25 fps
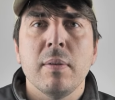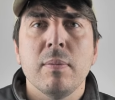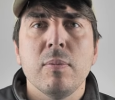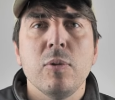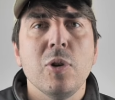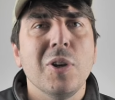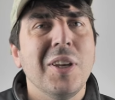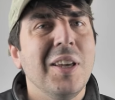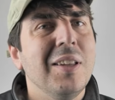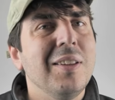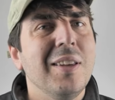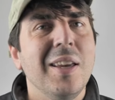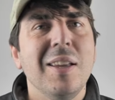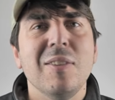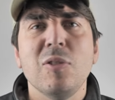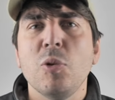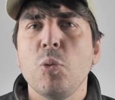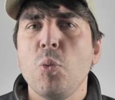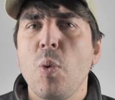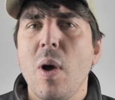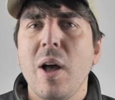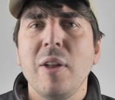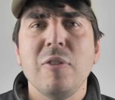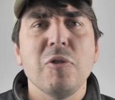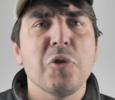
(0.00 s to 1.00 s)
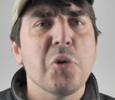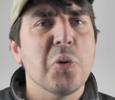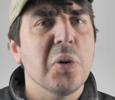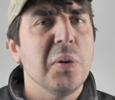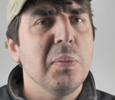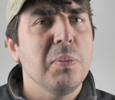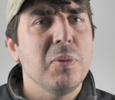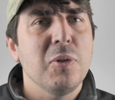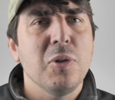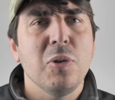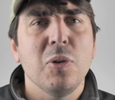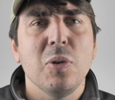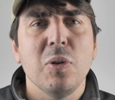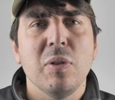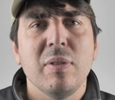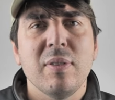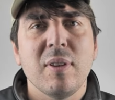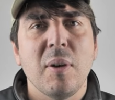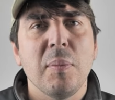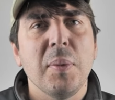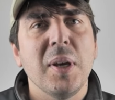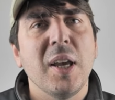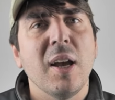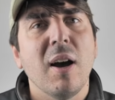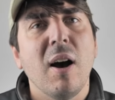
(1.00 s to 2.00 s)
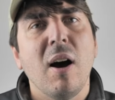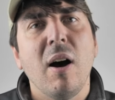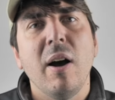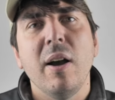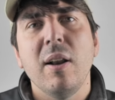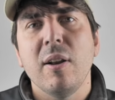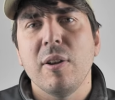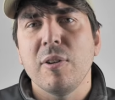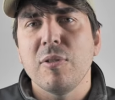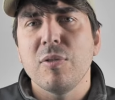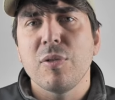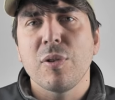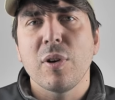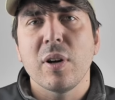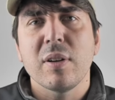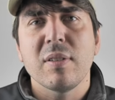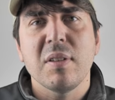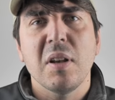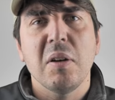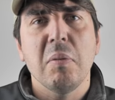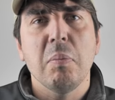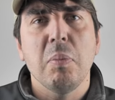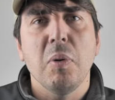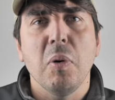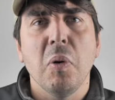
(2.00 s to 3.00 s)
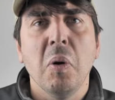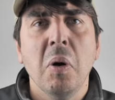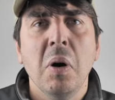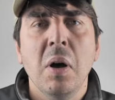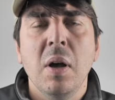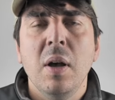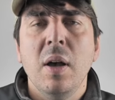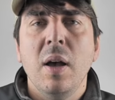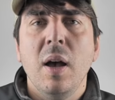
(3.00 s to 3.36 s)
You can get a round trip to Samiga Island, for example,